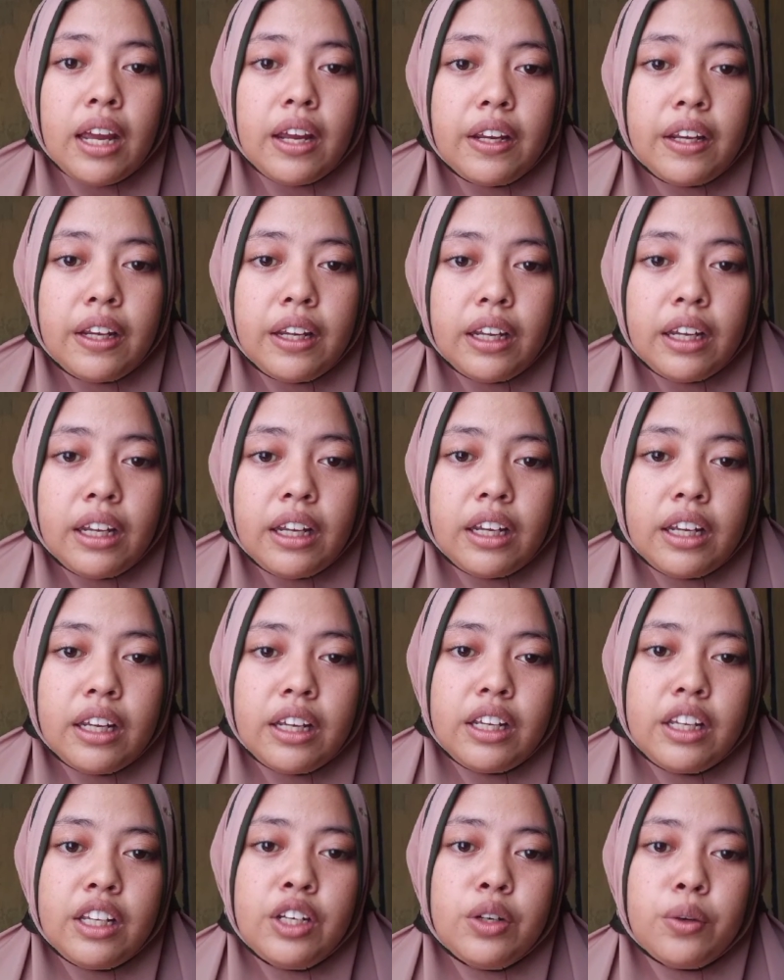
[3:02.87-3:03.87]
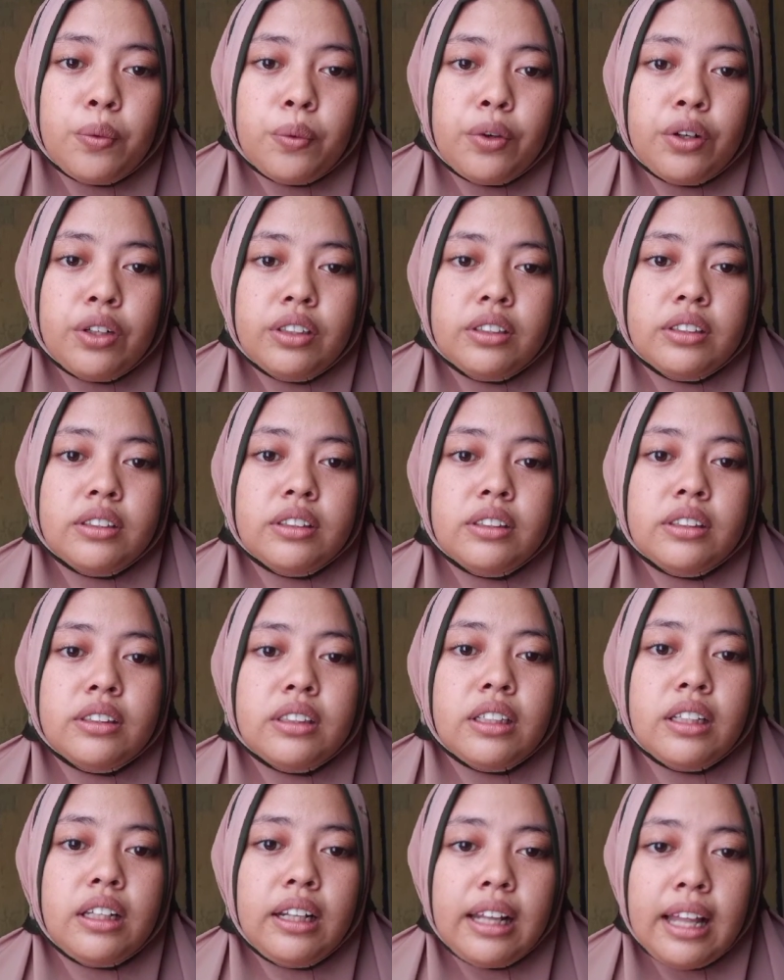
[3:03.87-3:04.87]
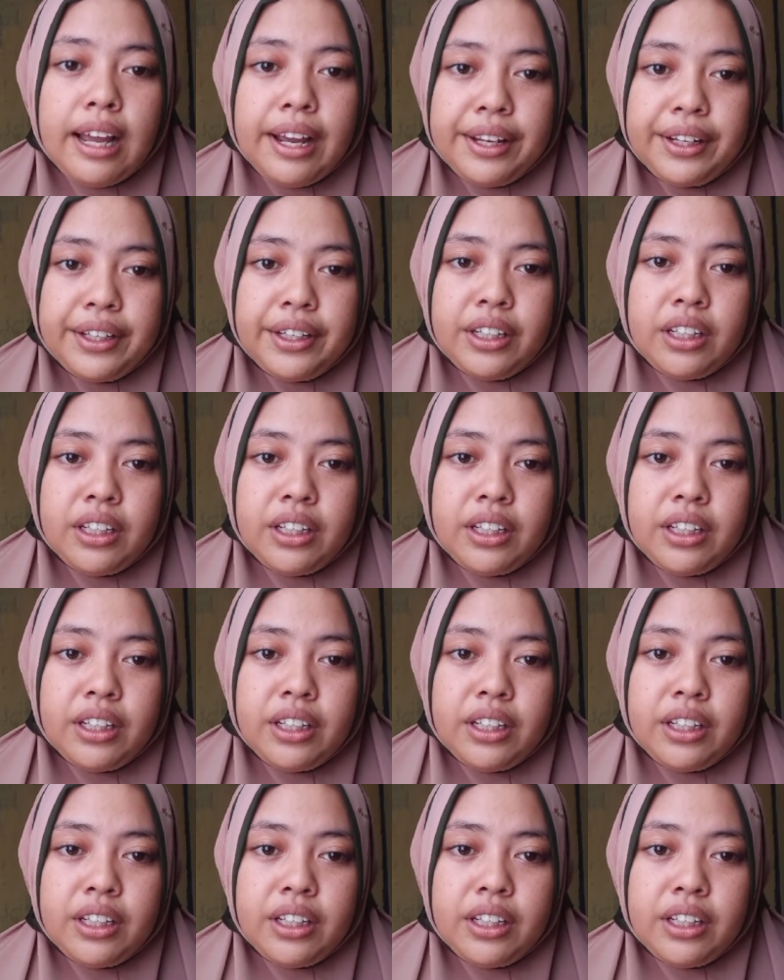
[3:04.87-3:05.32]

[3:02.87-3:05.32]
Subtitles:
E in the word lie.